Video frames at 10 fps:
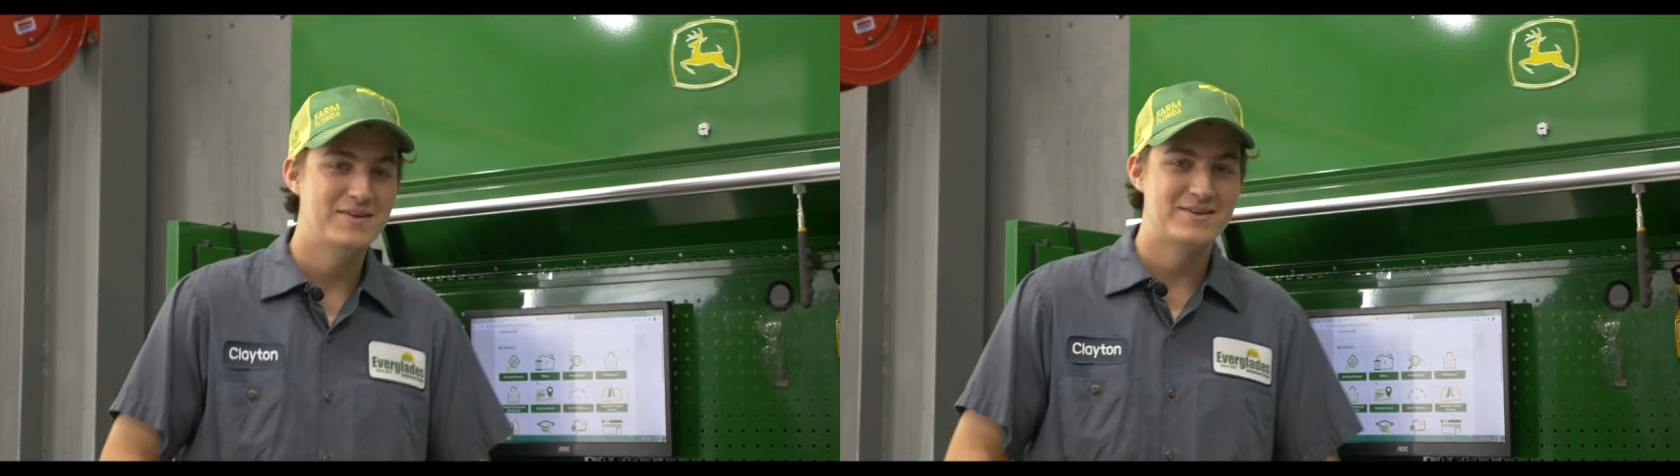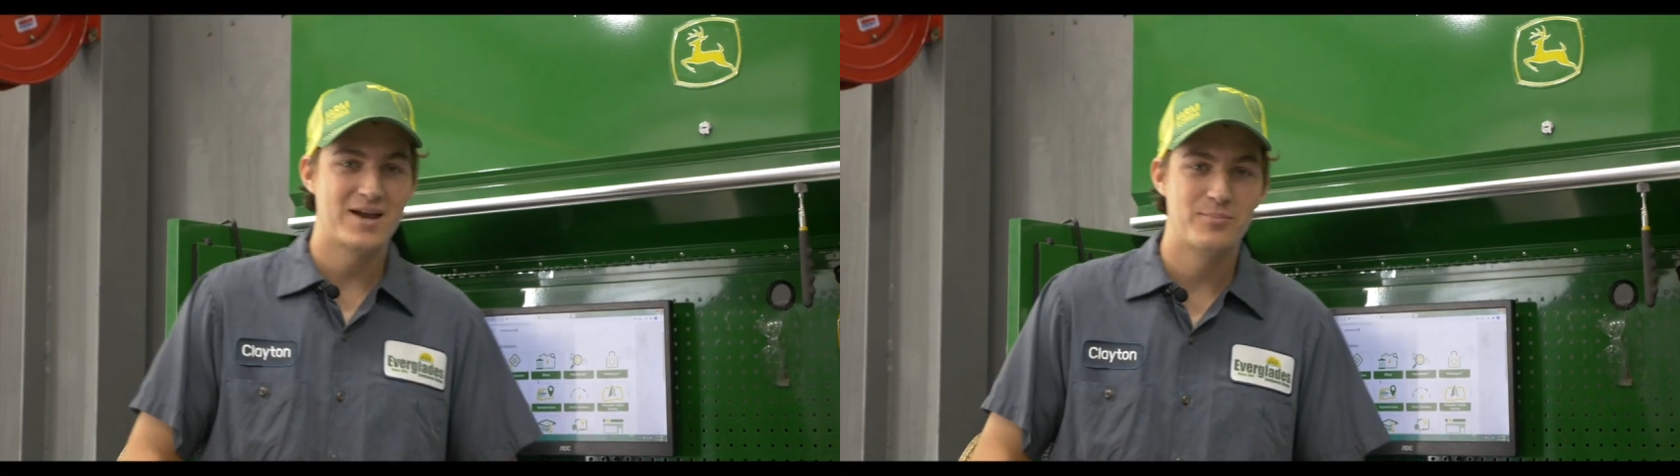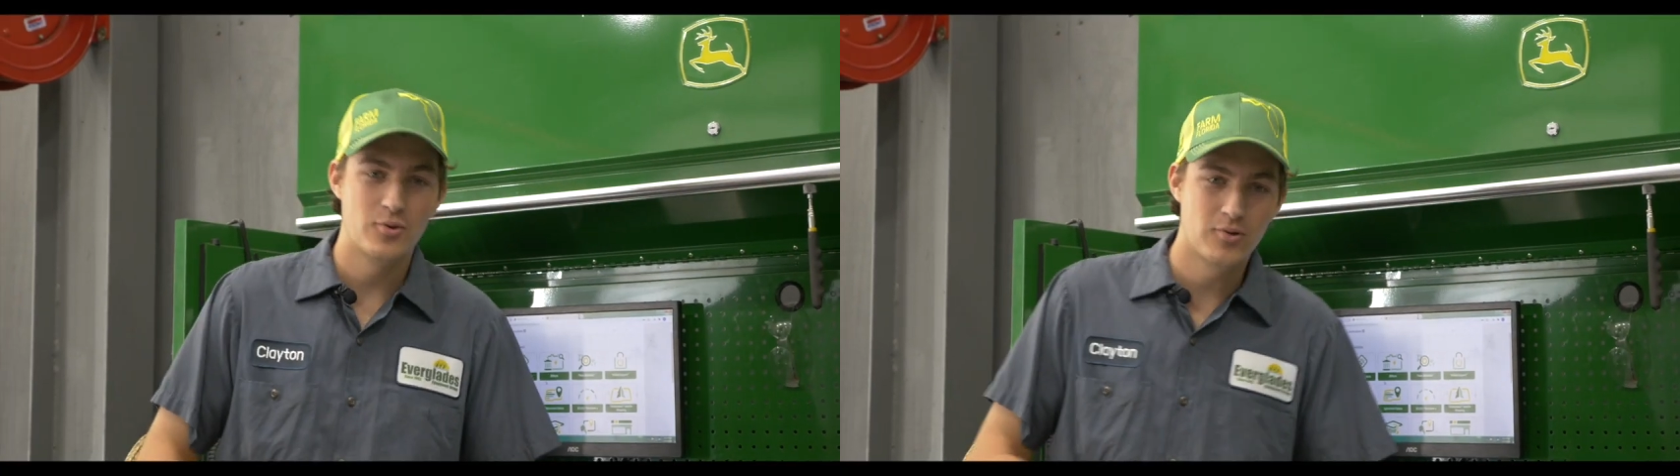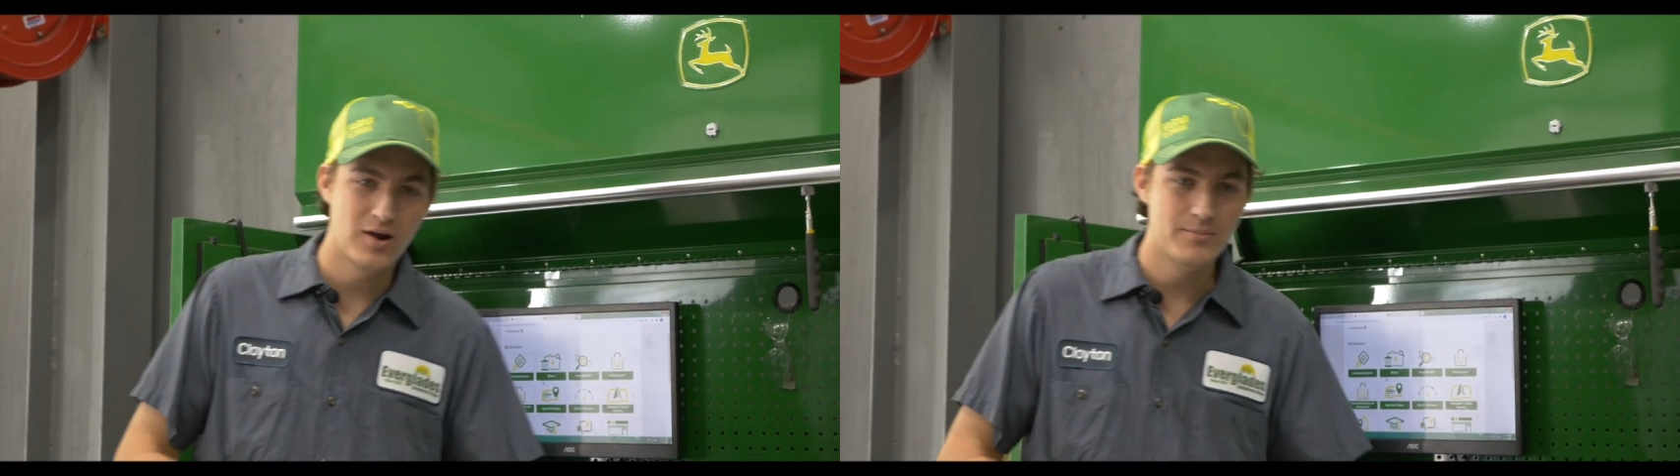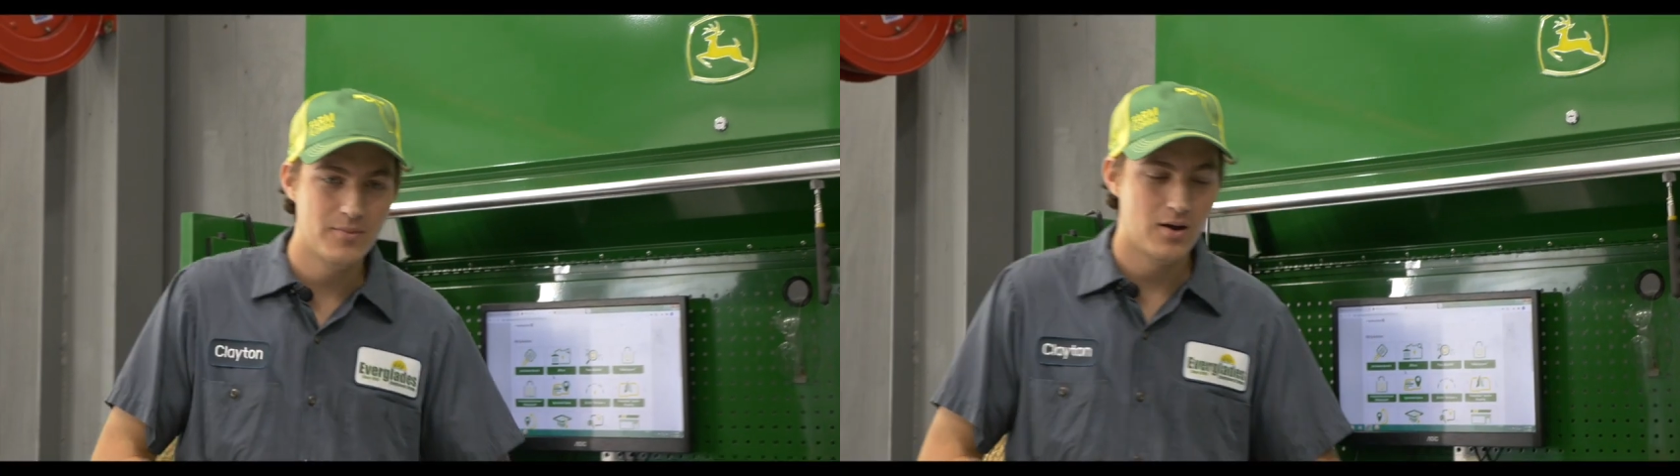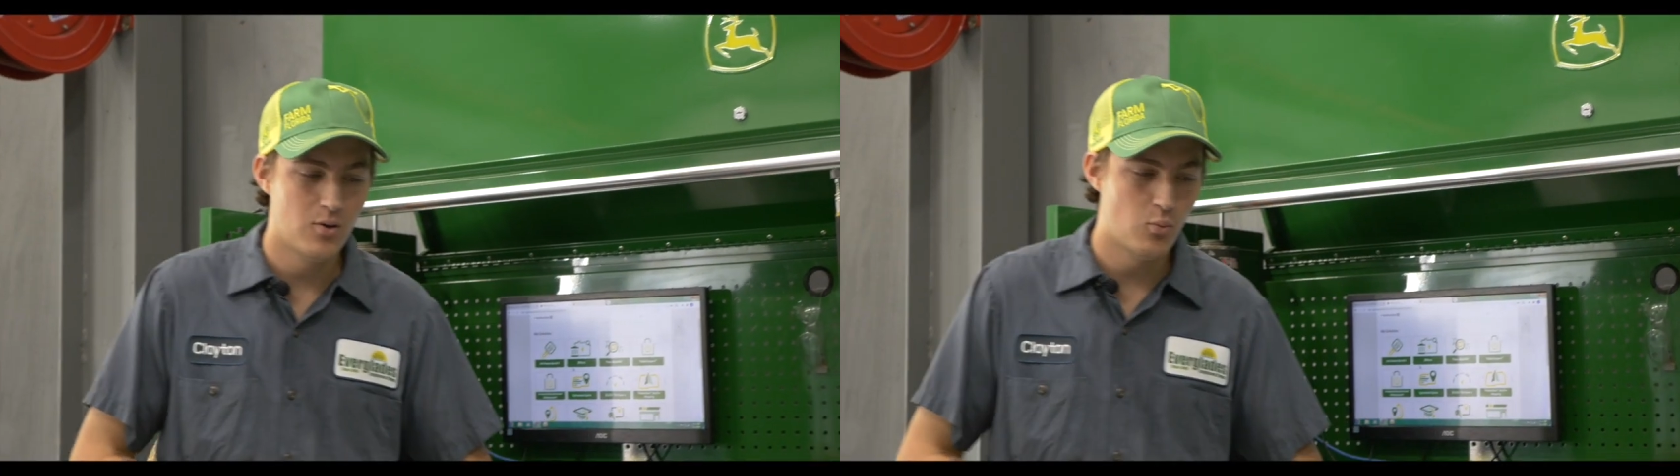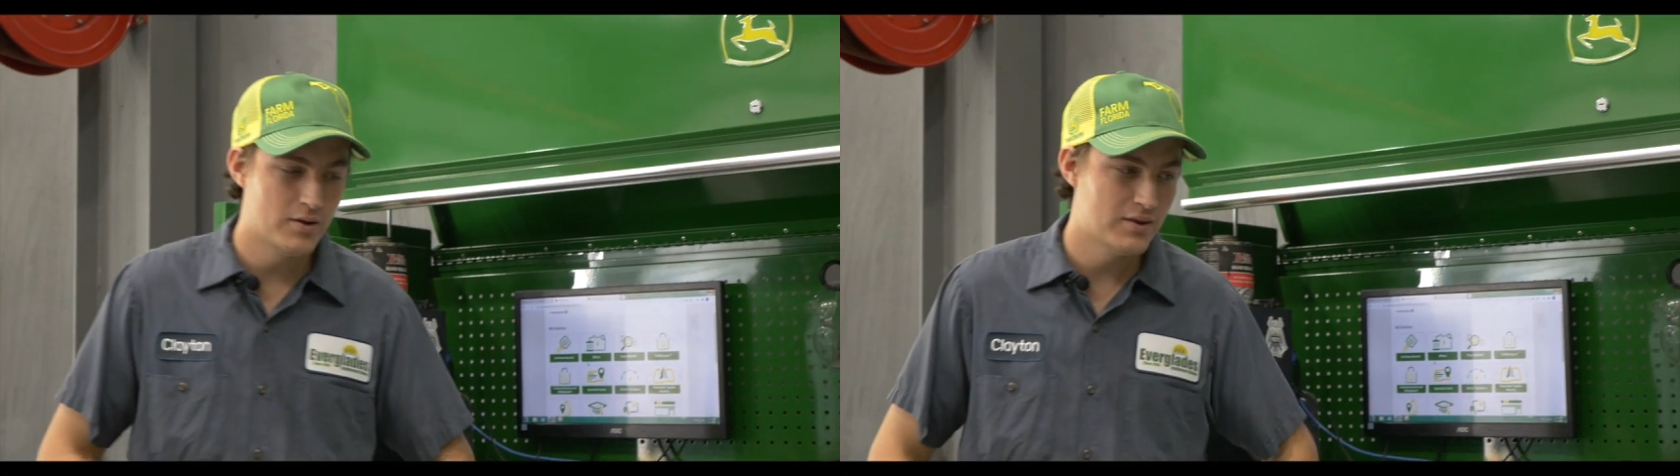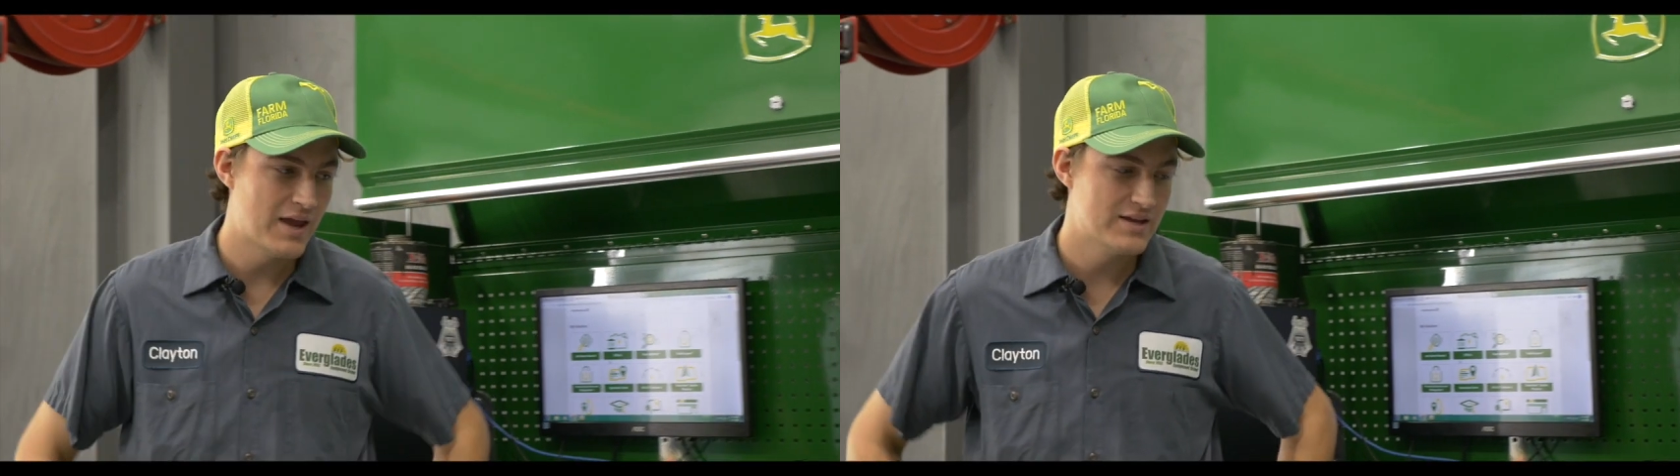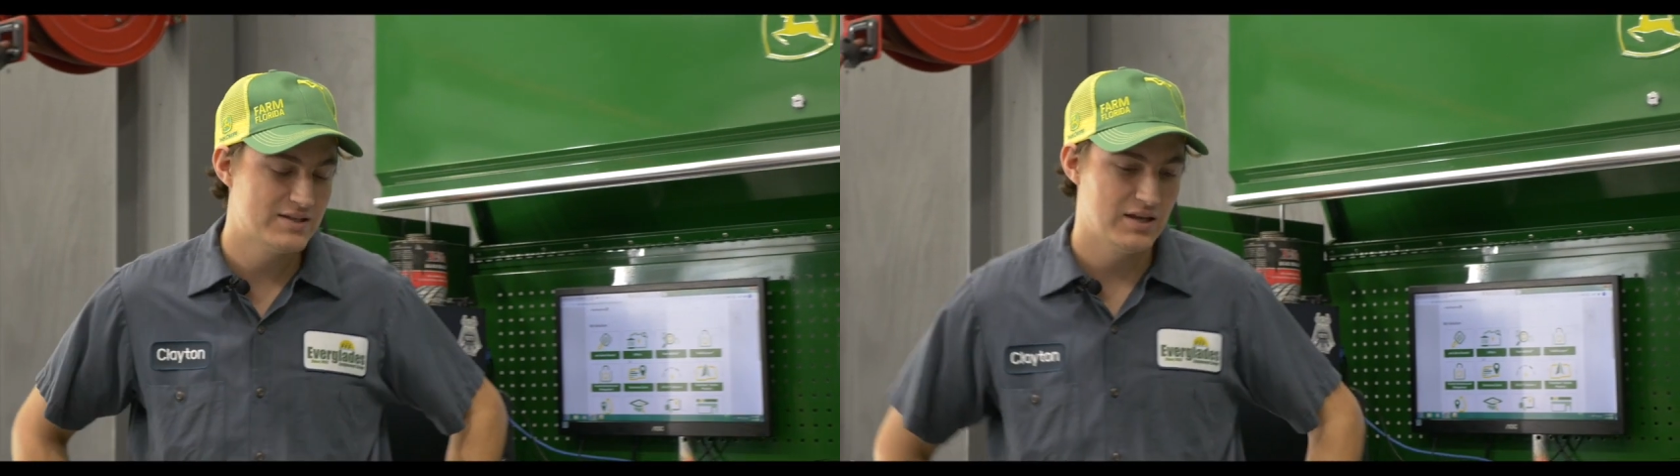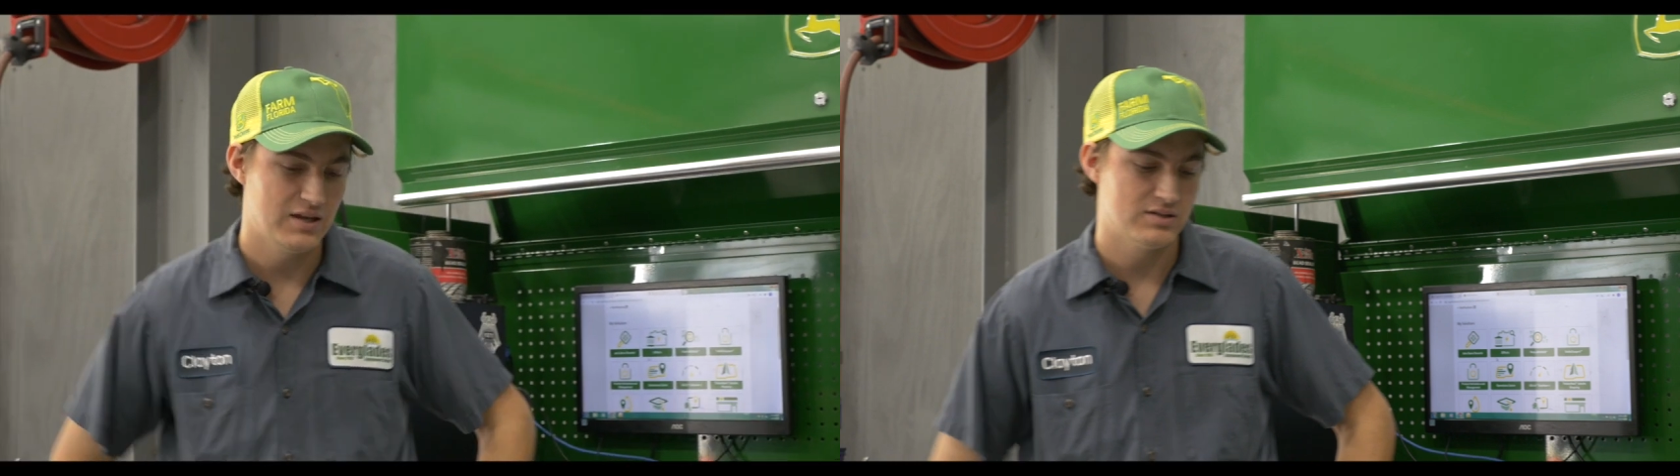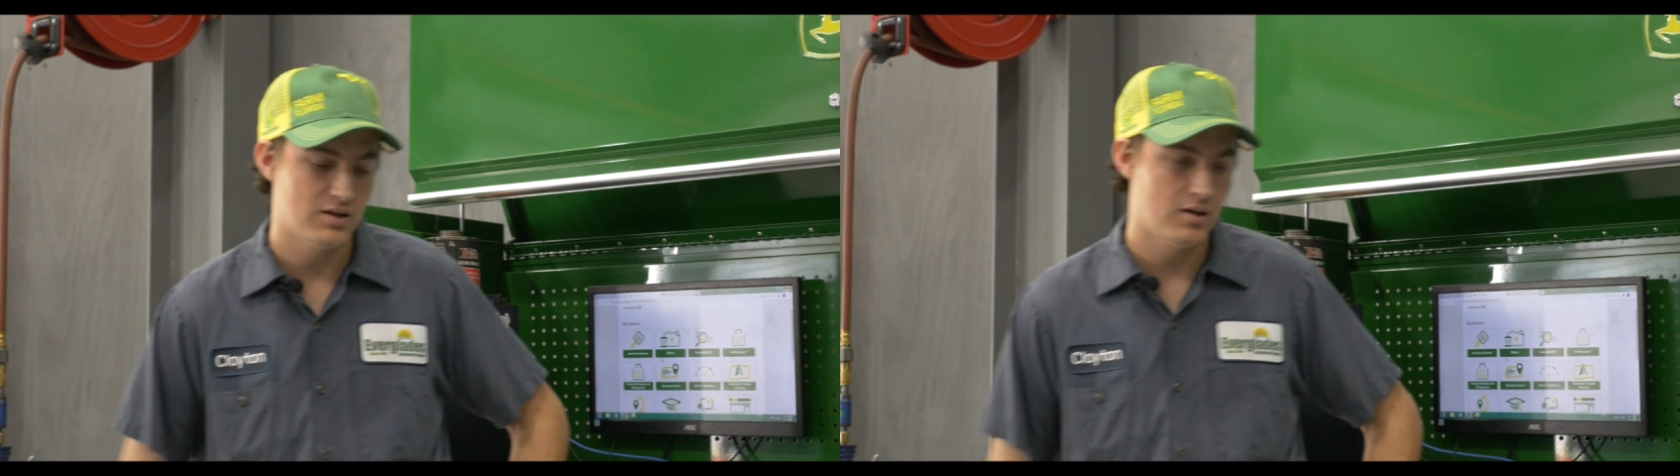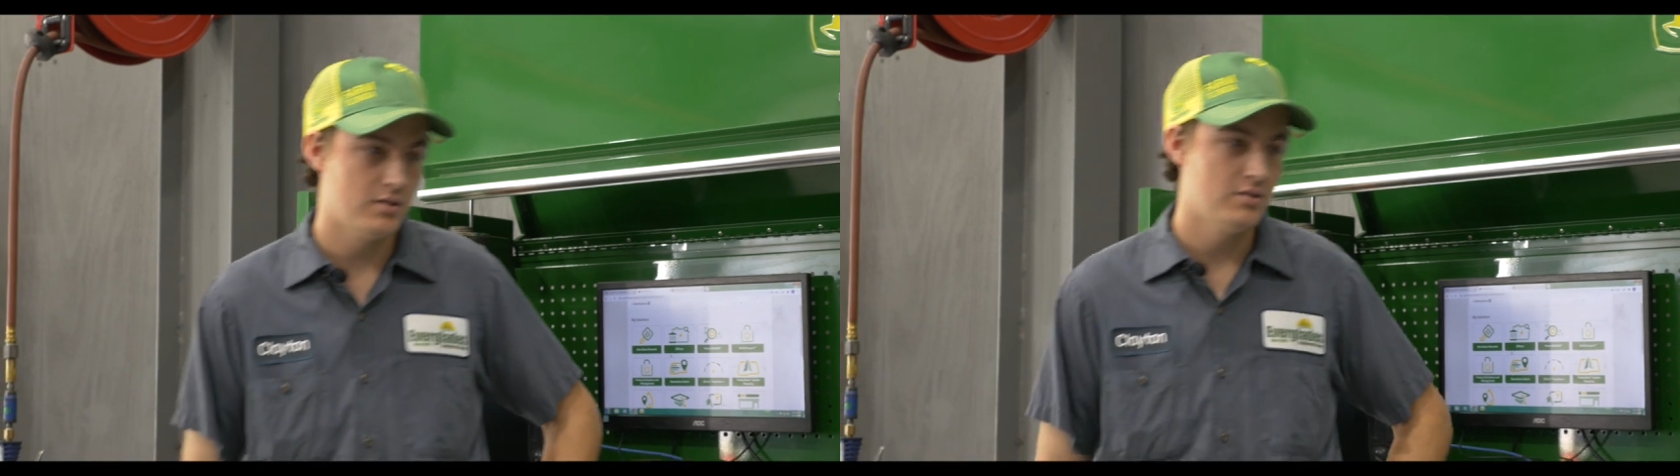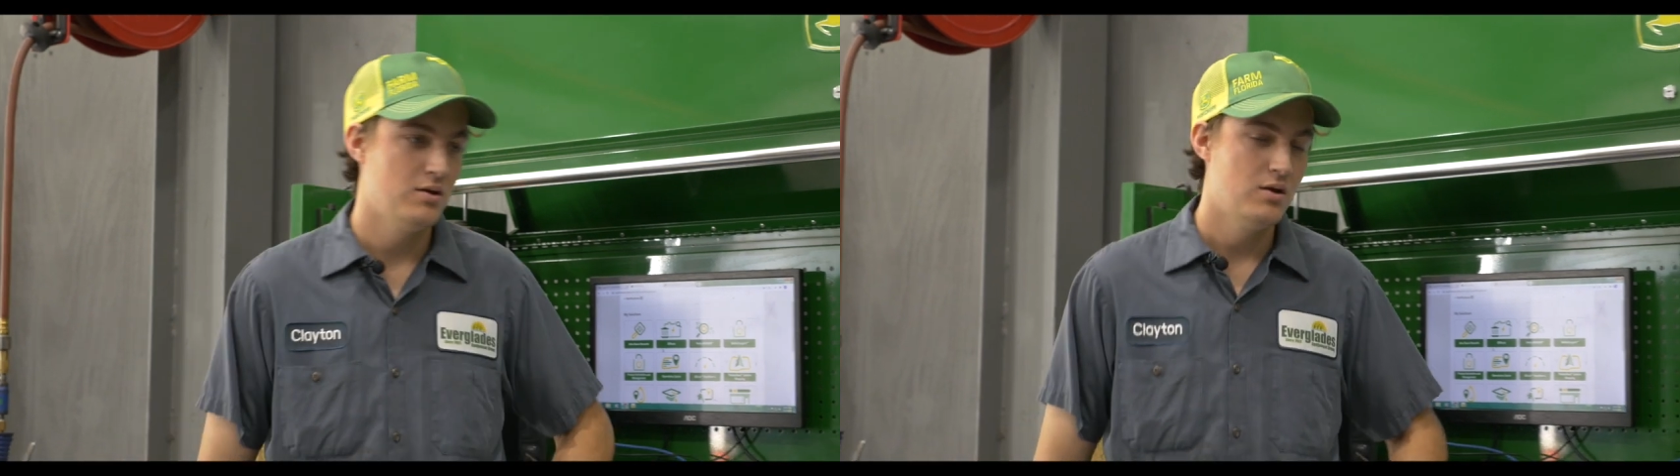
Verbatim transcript: in the tech program, uh, one nice thing is uh,